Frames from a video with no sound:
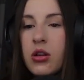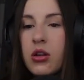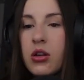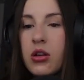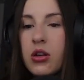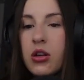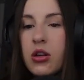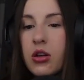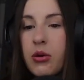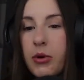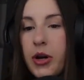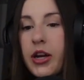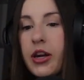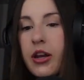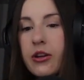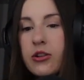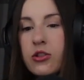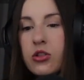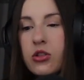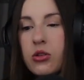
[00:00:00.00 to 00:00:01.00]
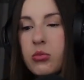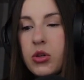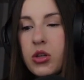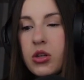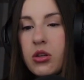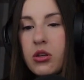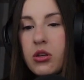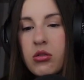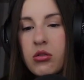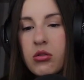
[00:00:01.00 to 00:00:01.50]
it might actually
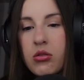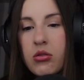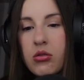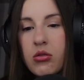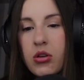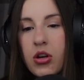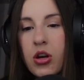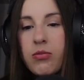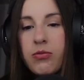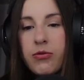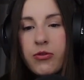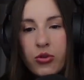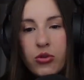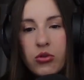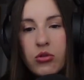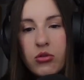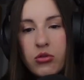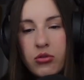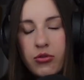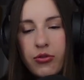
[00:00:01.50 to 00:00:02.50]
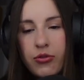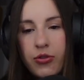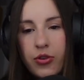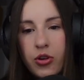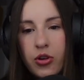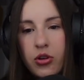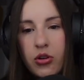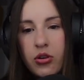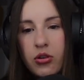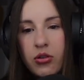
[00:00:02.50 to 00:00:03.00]
be helpful
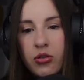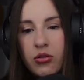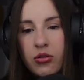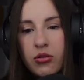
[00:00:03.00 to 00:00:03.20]
for